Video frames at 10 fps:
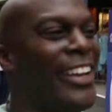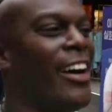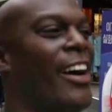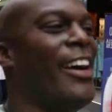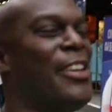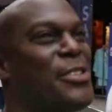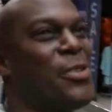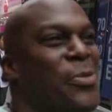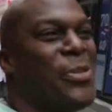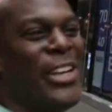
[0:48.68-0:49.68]
guys,
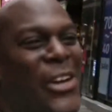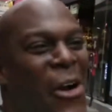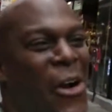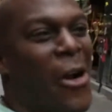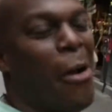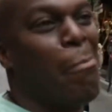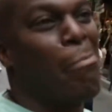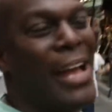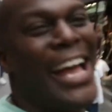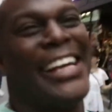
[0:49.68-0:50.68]
we are
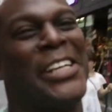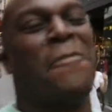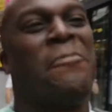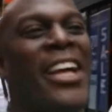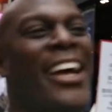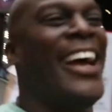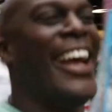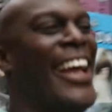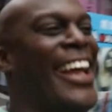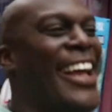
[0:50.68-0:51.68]
back
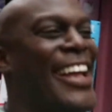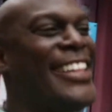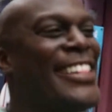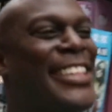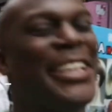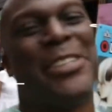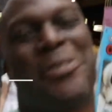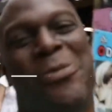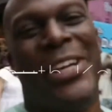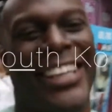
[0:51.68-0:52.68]
and this
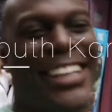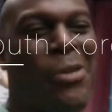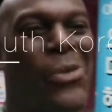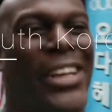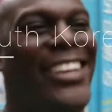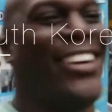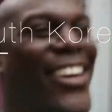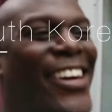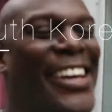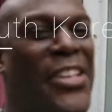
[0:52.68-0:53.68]
week we
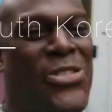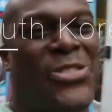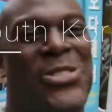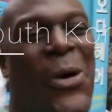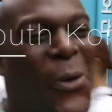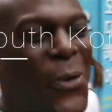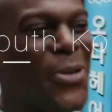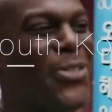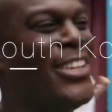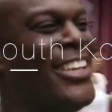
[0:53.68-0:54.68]
are in
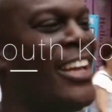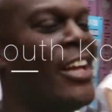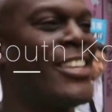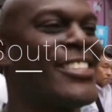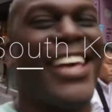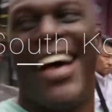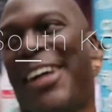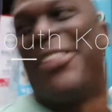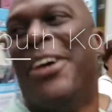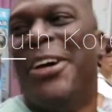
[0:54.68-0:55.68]
Seoul,
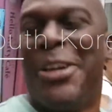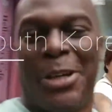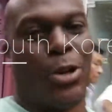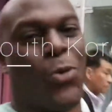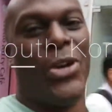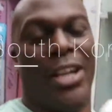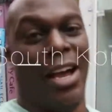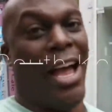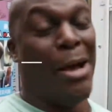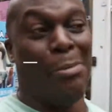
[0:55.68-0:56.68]
South Korea. How